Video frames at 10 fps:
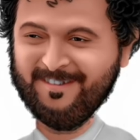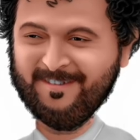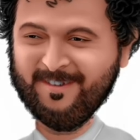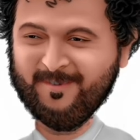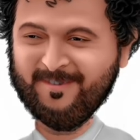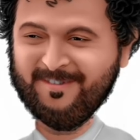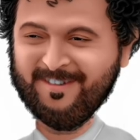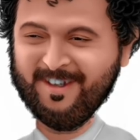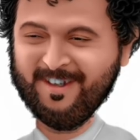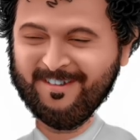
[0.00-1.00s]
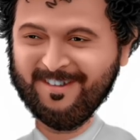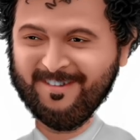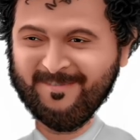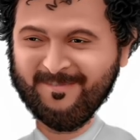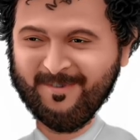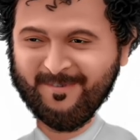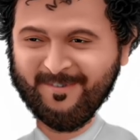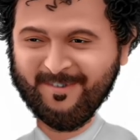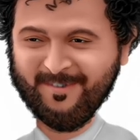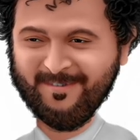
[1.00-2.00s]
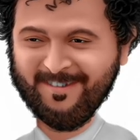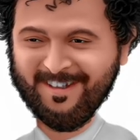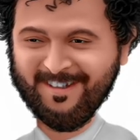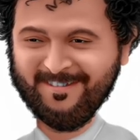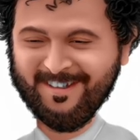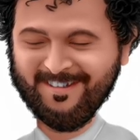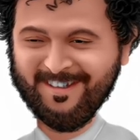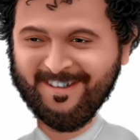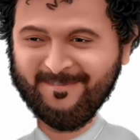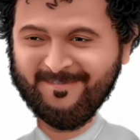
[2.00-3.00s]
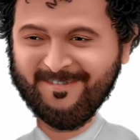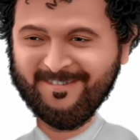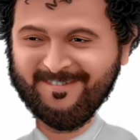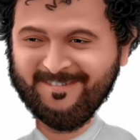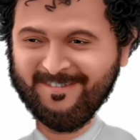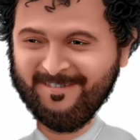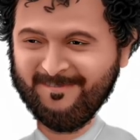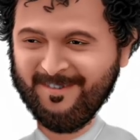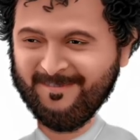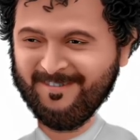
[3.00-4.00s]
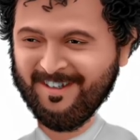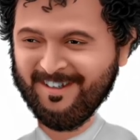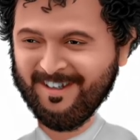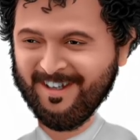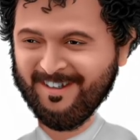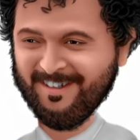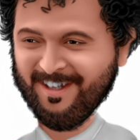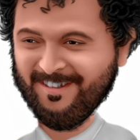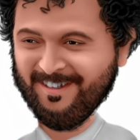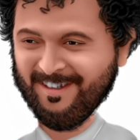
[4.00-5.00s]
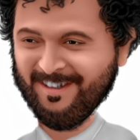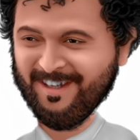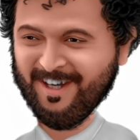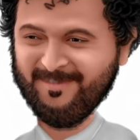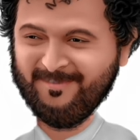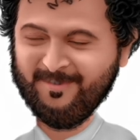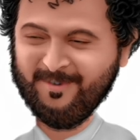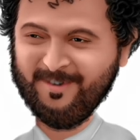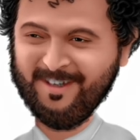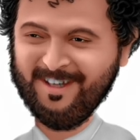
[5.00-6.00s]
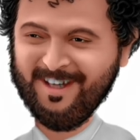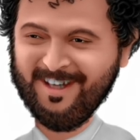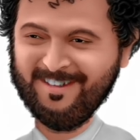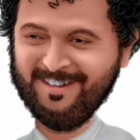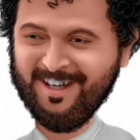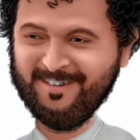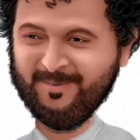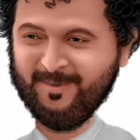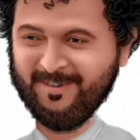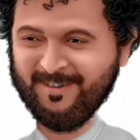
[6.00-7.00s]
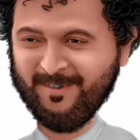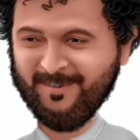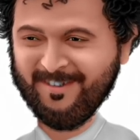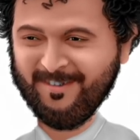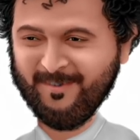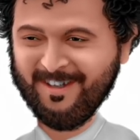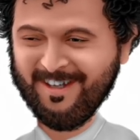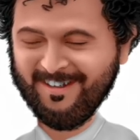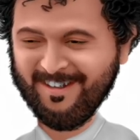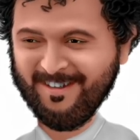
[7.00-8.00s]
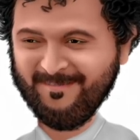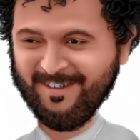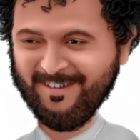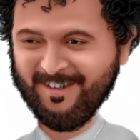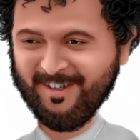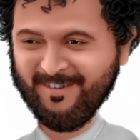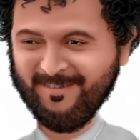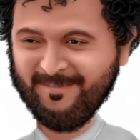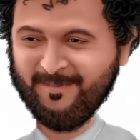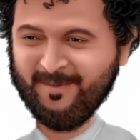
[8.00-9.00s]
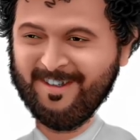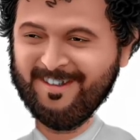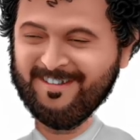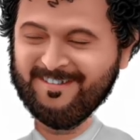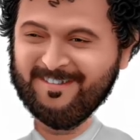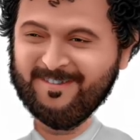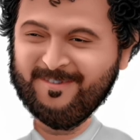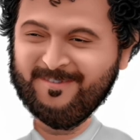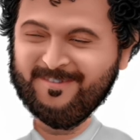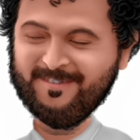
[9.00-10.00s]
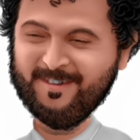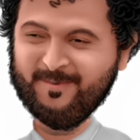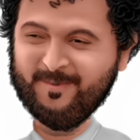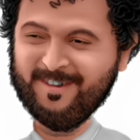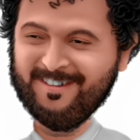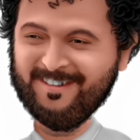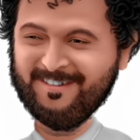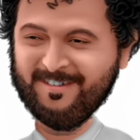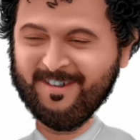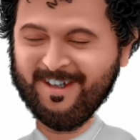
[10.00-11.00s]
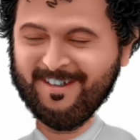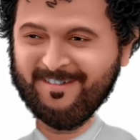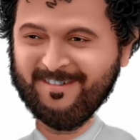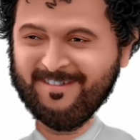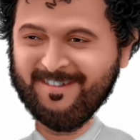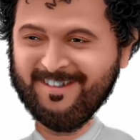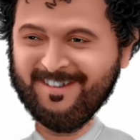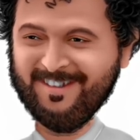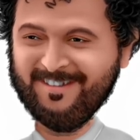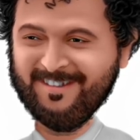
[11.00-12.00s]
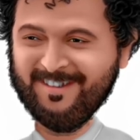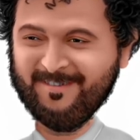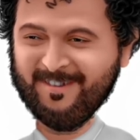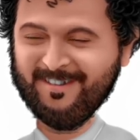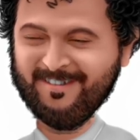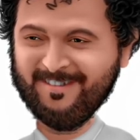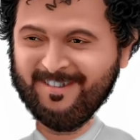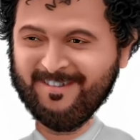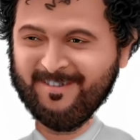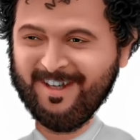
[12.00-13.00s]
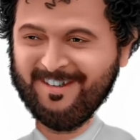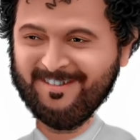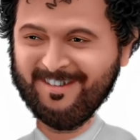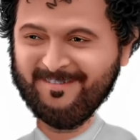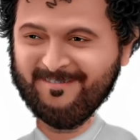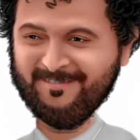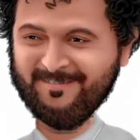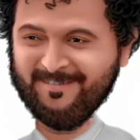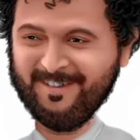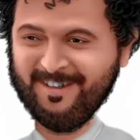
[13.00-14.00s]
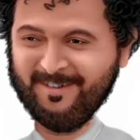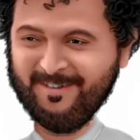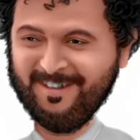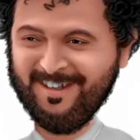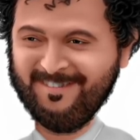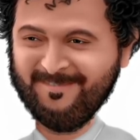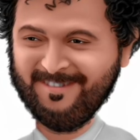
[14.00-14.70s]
So you want to start a new Formula Student EV team. Maybe you've had an ICE car before and now you want to go and create an EV car. What do you need to do and what do you need to change? These are the key questions you need to ask. Look at your team.